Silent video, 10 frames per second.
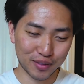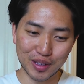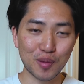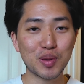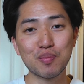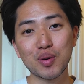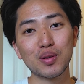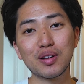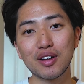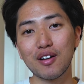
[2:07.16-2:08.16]
you'll be
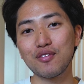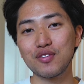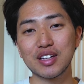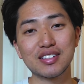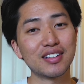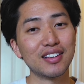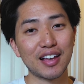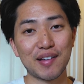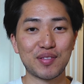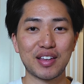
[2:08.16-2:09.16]
pulling off fits
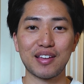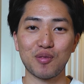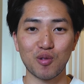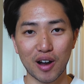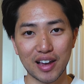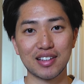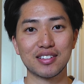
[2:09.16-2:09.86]
left and right.